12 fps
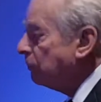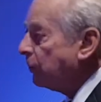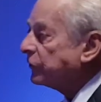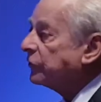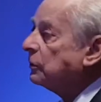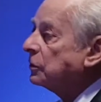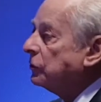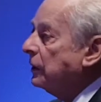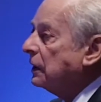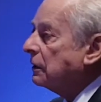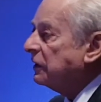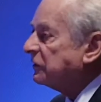possible to
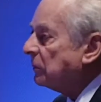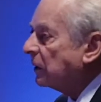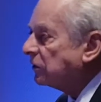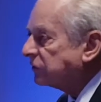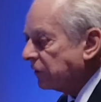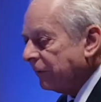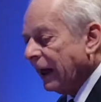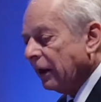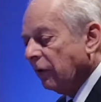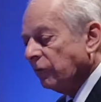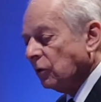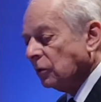increase because of
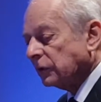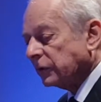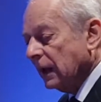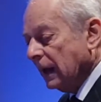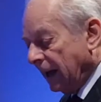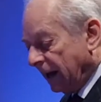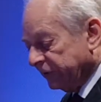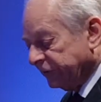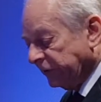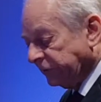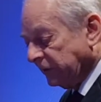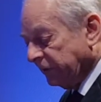lack of donors.
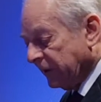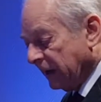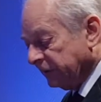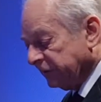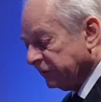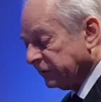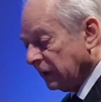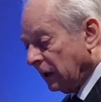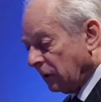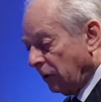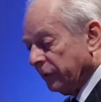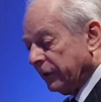Assist devices
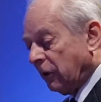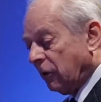are on the